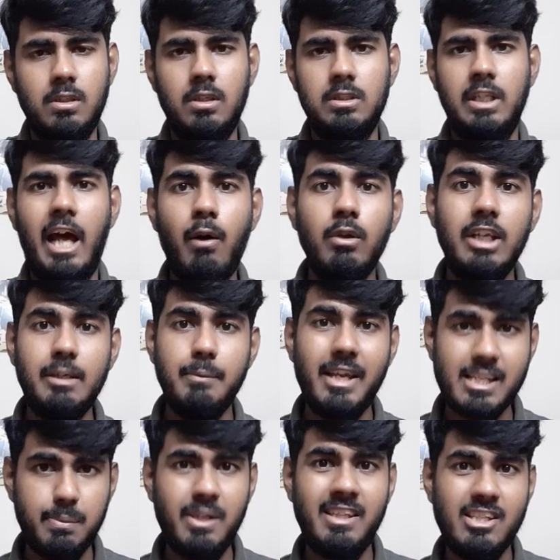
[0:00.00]
Now let me
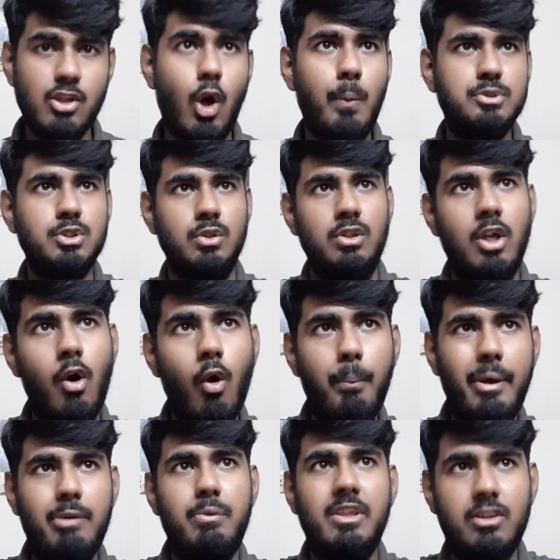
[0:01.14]
explain this option, the
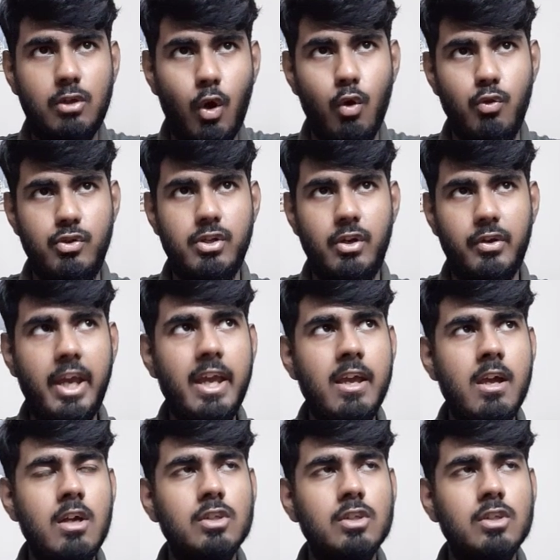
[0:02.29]
open with code, okay?